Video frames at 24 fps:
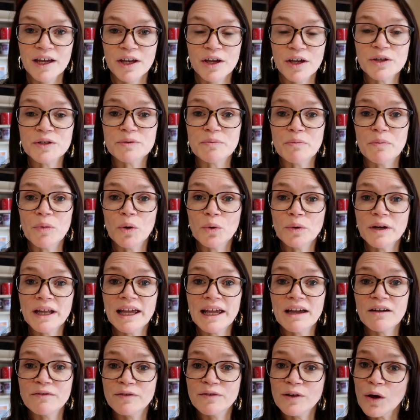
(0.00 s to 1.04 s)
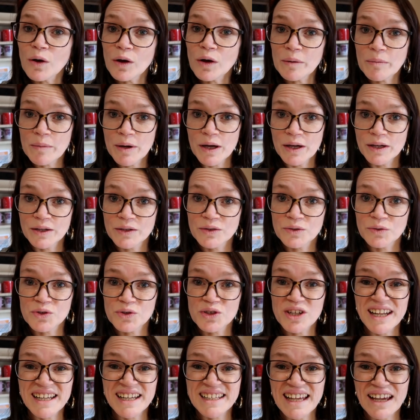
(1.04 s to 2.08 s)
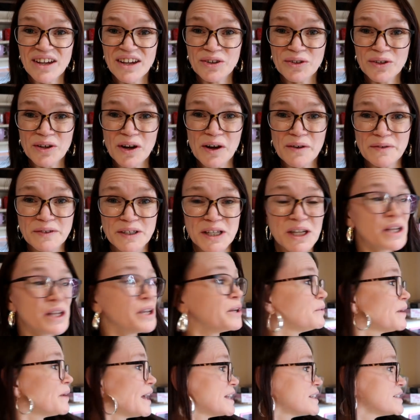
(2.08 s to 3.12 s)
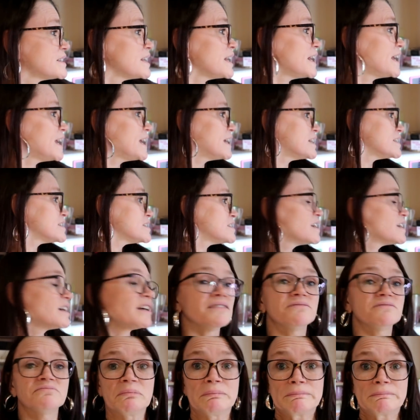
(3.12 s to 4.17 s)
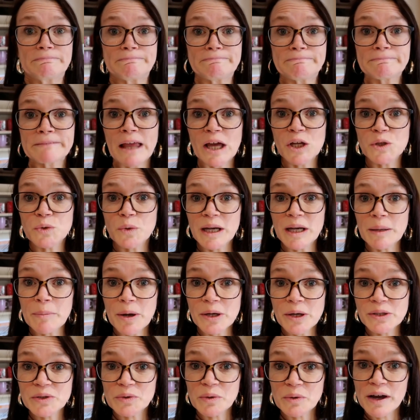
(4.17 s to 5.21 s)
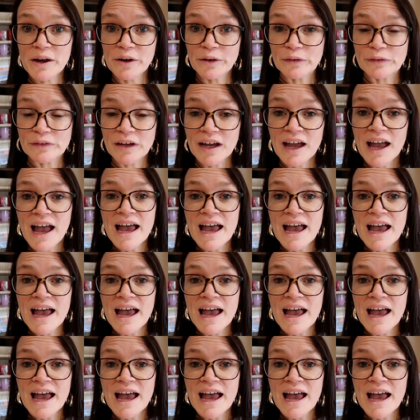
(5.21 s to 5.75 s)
Good morning, Vlogmas, or should I say good afternoon, actually. It's 20 past 12.